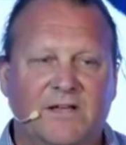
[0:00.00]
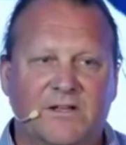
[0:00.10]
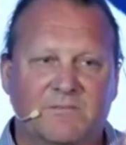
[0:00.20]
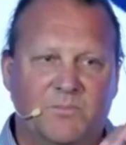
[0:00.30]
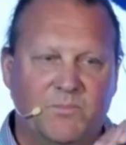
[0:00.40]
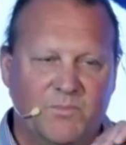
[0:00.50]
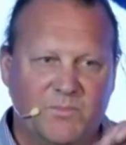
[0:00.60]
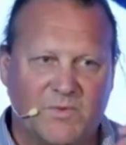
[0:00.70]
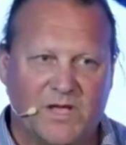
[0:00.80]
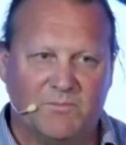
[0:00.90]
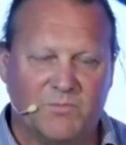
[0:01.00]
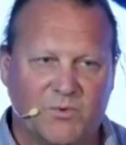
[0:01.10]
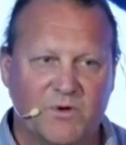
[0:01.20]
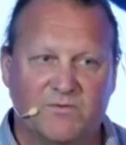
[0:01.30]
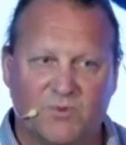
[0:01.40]
and
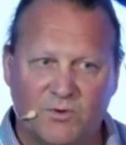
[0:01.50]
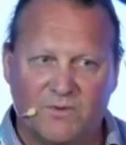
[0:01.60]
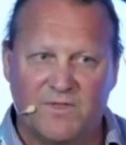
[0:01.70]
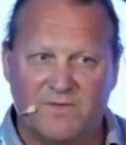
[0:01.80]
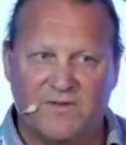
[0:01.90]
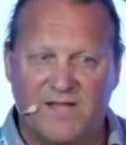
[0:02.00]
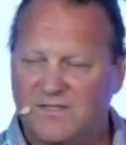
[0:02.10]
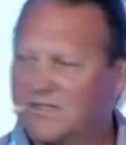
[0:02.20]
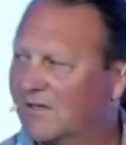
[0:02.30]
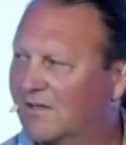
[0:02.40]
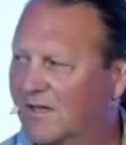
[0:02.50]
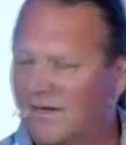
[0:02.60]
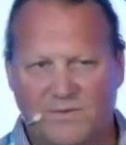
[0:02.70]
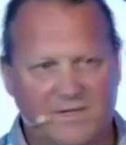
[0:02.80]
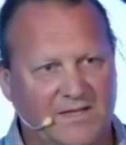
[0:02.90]
prove all of the events that
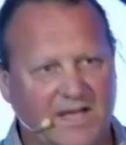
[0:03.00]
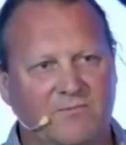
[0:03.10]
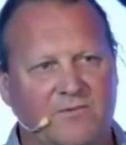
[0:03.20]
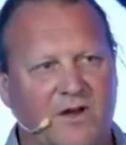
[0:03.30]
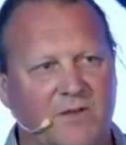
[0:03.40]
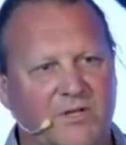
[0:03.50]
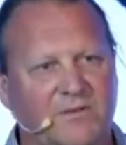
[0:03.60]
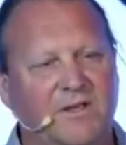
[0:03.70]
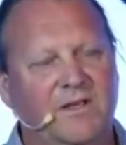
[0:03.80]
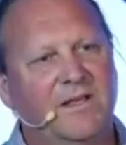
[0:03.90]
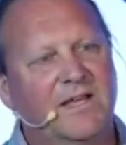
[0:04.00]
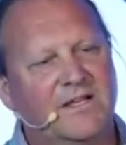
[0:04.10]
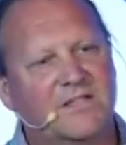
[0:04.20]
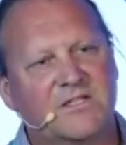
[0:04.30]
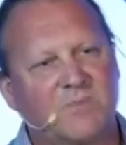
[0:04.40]
occur within that environment
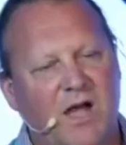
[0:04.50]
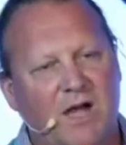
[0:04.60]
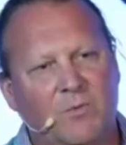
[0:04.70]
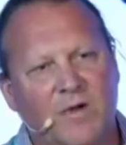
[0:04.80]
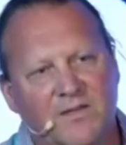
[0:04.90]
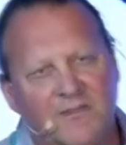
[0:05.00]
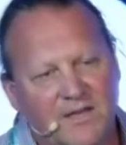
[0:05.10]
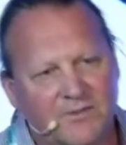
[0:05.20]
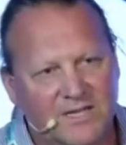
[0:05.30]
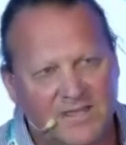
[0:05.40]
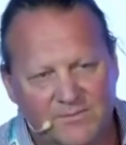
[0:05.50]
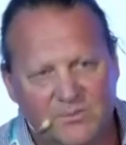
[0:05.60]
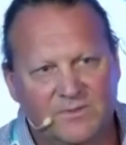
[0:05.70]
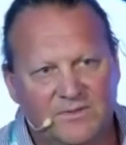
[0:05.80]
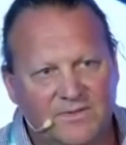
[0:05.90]
in a smart way, they'll
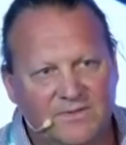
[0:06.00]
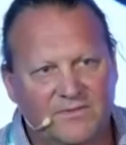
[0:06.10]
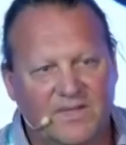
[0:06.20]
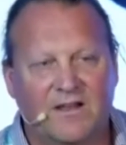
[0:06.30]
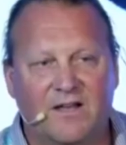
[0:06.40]
keep their